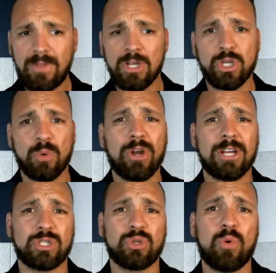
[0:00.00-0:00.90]
So we're
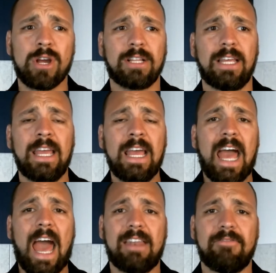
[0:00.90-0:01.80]
historically
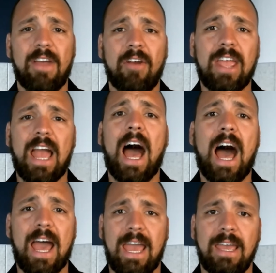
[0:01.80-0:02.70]
at very
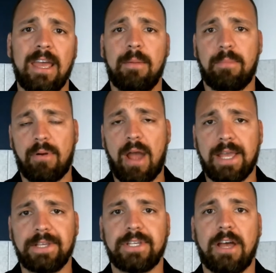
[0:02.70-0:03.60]
high
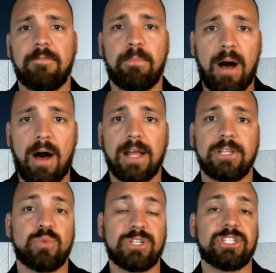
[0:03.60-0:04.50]
price of
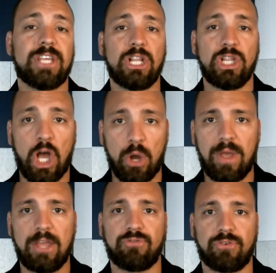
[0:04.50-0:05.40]
bonds, which is a low
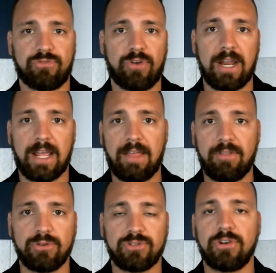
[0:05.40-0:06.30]
interest rate. Again,
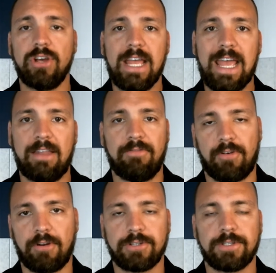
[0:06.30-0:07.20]
those are
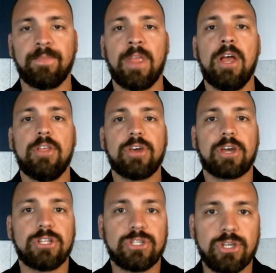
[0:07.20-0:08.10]
inverse. The
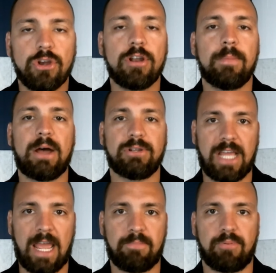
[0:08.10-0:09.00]
concern about
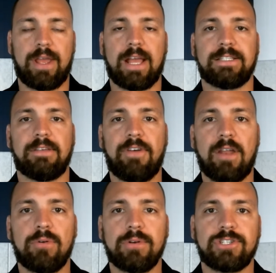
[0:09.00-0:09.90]
tapering as the
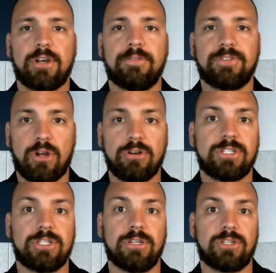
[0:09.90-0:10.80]
Federal Reserve
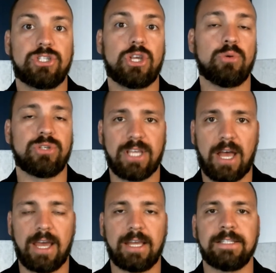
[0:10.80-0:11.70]
starts to show
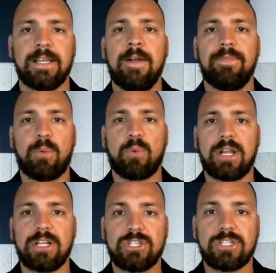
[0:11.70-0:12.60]
signs that we're
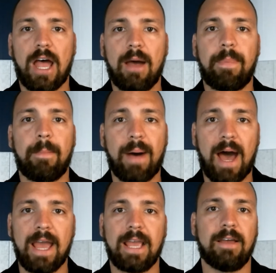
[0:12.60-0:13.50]
going to stop
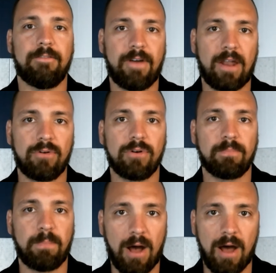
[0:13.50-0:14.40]
buying federal
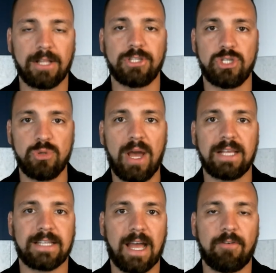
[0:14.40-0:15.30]
bonds,
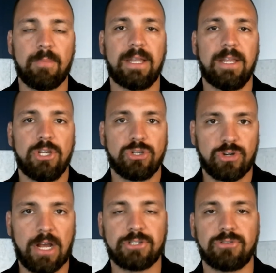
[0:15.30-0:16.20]
U.S. government
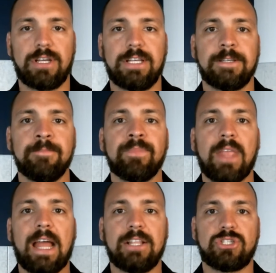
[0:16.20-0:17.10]
treasuries,
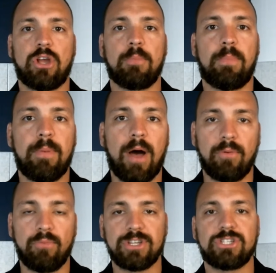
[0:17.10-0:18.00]
and start
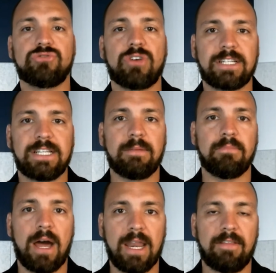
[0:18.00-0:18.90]
restricting
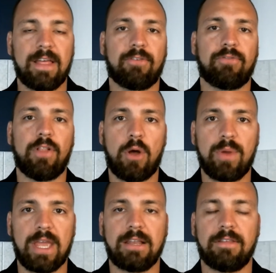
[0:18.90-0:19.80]
money that's
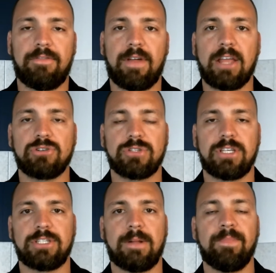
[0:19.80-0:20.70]
flowing into the financial
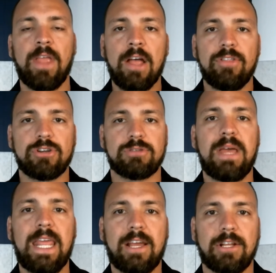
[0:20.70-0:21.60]
system, there's
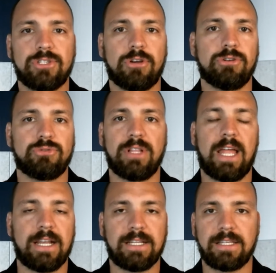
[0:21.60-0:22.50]
many concerns
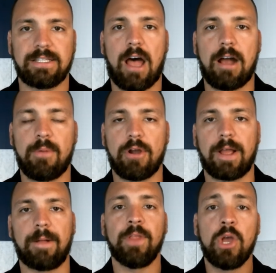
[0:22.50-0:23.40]
related to the stock
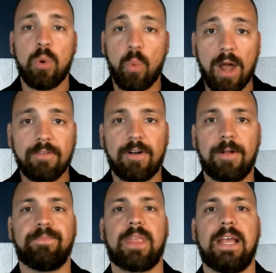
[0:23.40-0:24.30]
market. One of
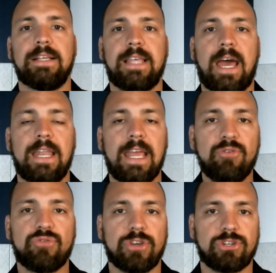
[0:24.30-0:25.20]
them is that
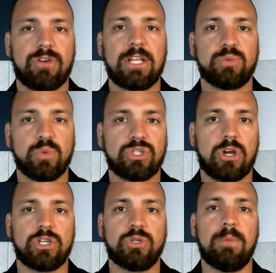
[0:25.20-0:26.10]
interest rates will
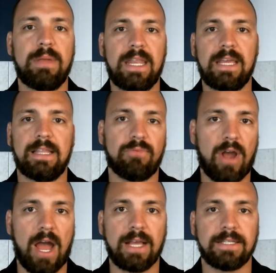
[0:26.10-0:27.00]
start to immediately
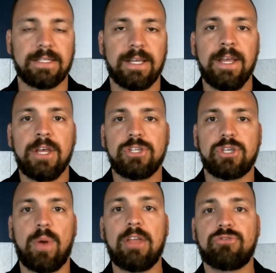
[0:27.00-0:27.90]
rise.
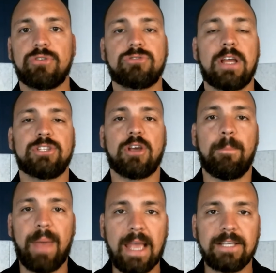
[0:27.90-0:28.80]
So interest rates are
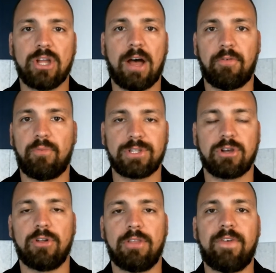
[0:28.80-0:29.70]
based off of what's
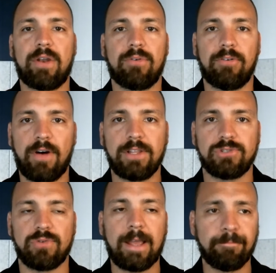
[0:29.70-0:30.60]
called the federal
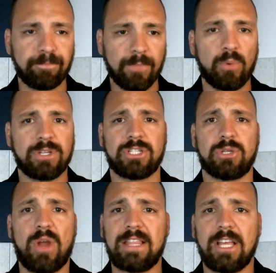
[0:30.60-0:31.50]
funds rate, which is the
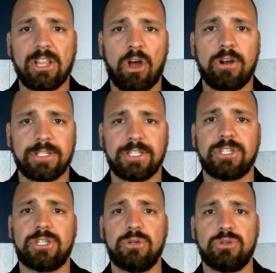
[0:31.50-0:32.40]
rate that large
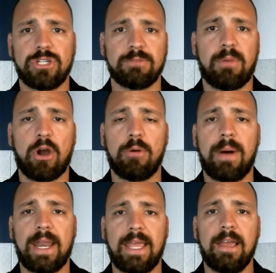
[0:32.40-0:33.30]
institutions borrow
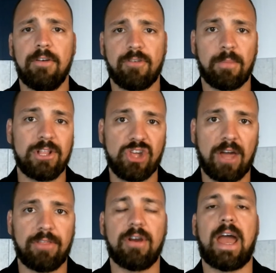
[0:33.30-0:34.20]
money from each
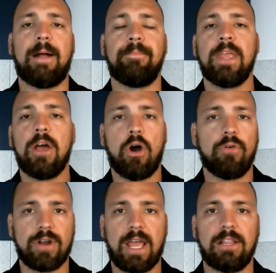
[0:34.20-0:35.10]
other at,
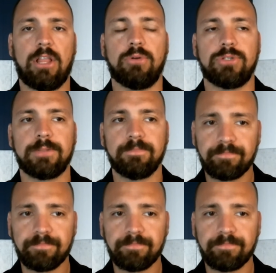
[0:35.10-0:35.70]
overnight loans.